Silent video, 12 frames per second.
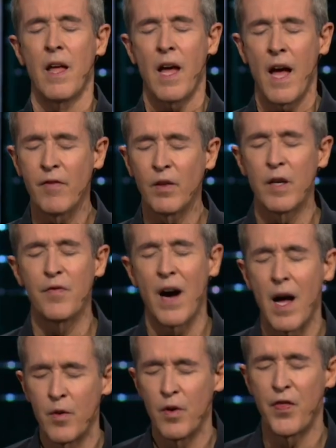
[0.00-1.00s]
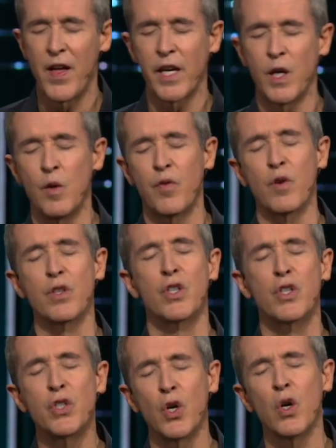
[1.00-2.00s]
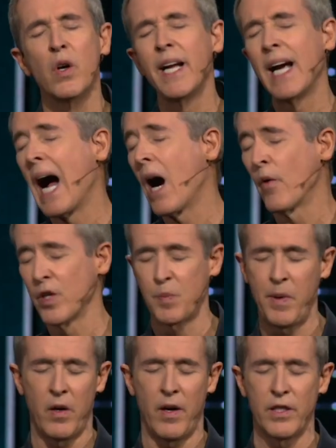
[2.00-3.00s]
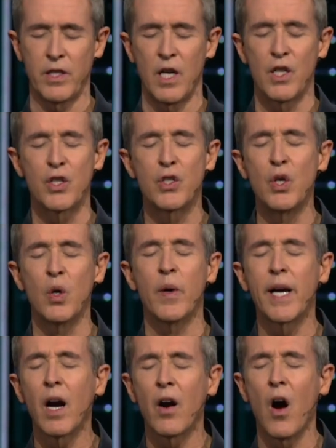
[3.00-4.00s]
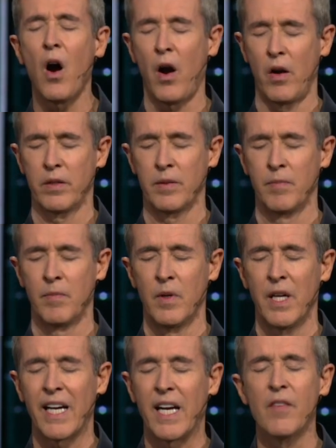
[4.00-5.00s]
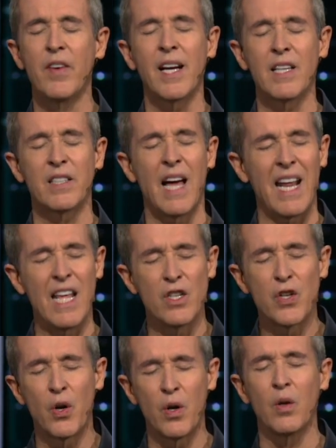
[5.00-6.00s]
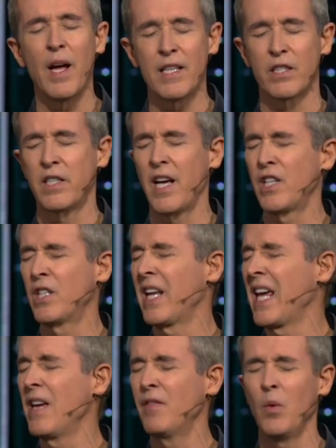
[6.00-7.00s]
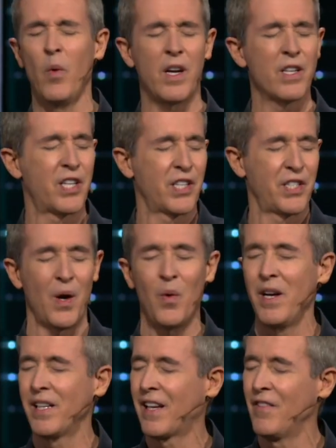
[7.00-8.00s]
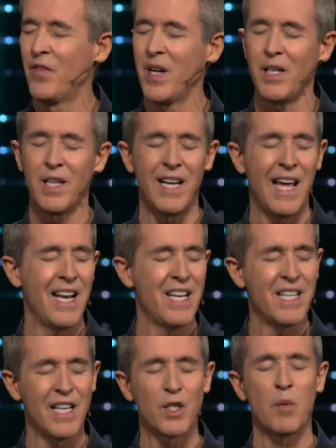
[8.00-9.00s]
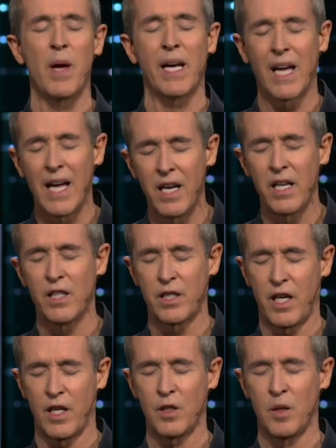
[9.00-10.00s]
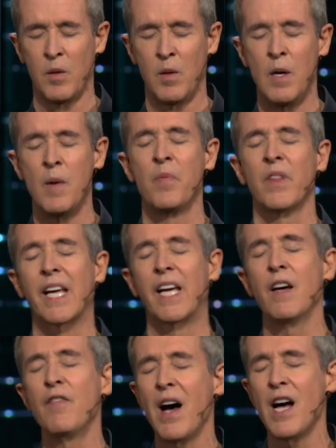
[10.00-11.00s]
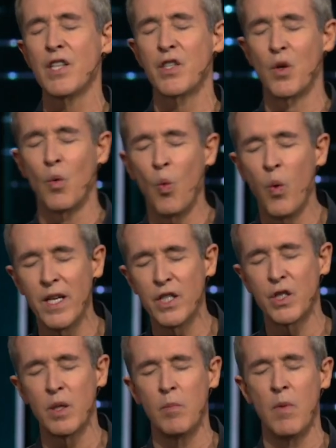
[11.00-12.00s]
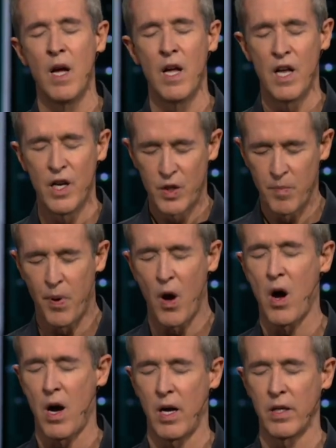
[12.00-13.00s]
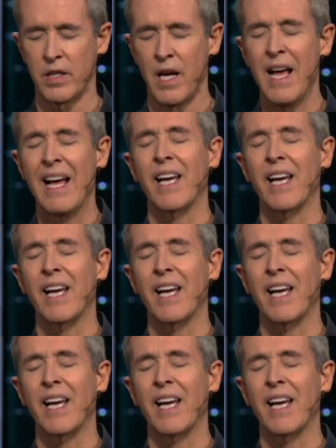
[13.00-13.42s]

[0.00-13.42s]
Heavenly Father, thank you for stirring our spirits, stirring our heart, giving us that internal hesitation even when it's so inconvenient and it doesn't make any sense. Give us the wisdom to pause.